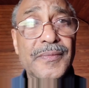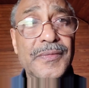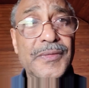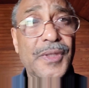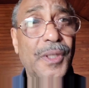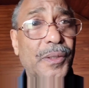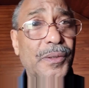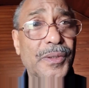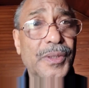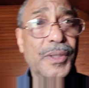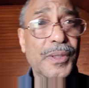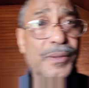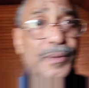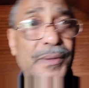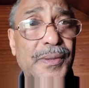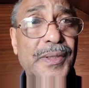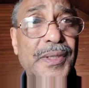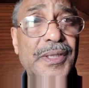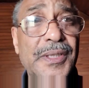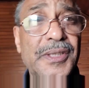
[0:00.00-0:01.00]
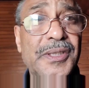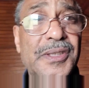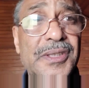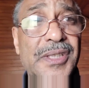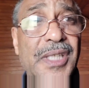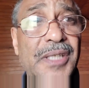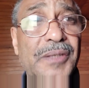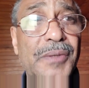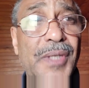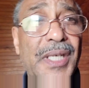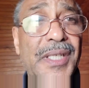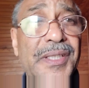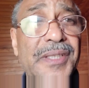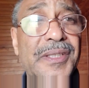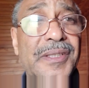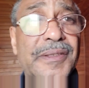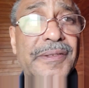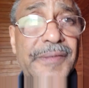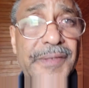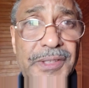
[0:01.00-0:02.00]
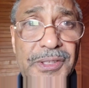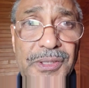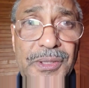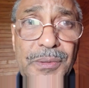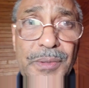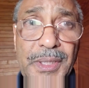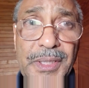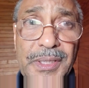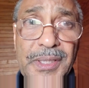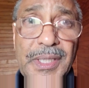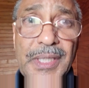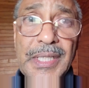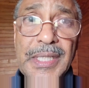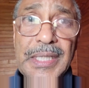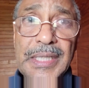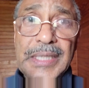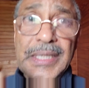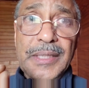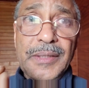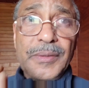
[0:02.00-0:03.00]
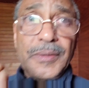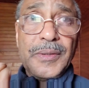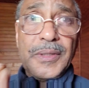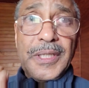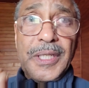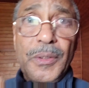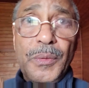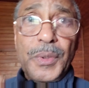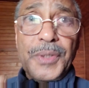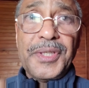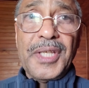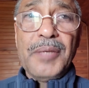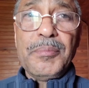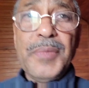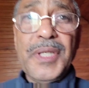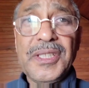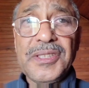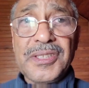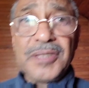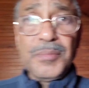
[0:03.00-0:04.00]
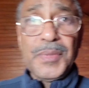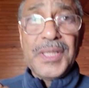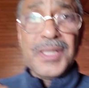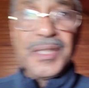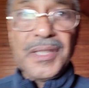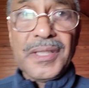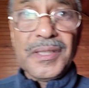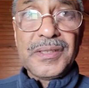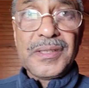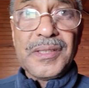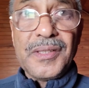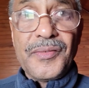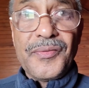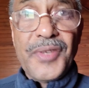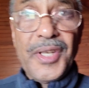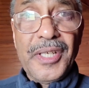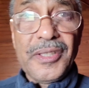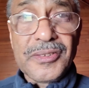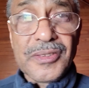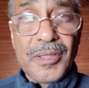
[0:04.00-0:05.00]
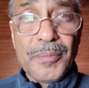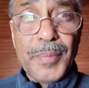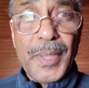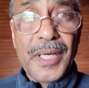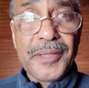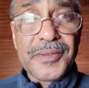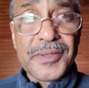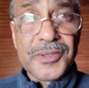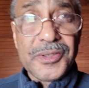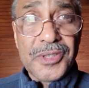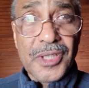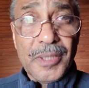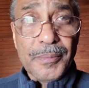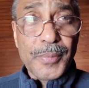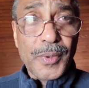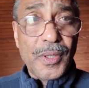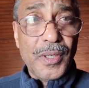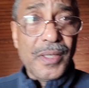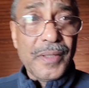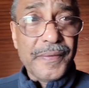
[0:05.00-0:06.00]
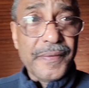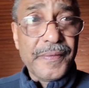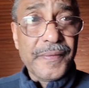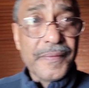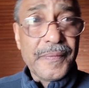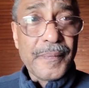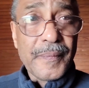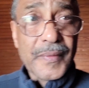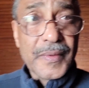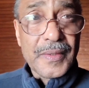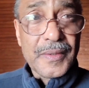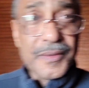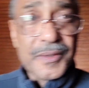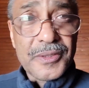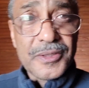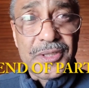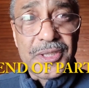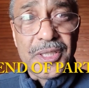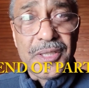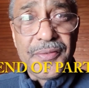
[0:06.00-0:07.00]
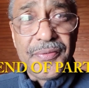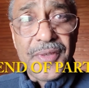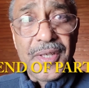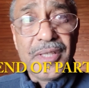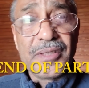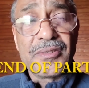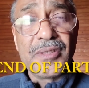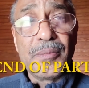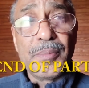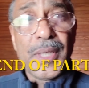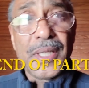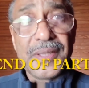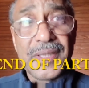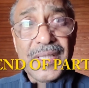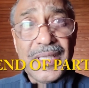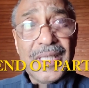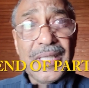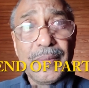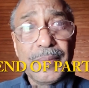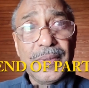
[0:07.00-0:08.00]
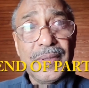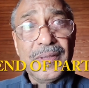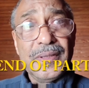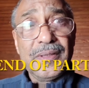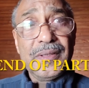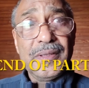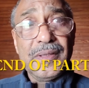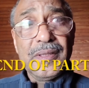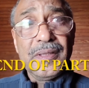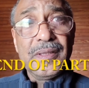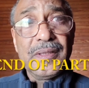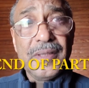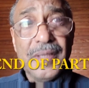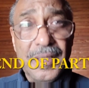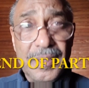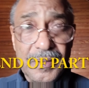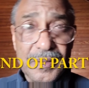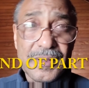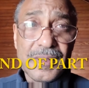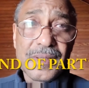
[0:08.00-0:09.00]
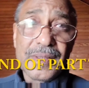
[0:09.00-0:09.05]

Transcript: Don't go. Stay right here. It's too late. Now what that means to me is things are about to jump off. See, things are about to happen. Okay.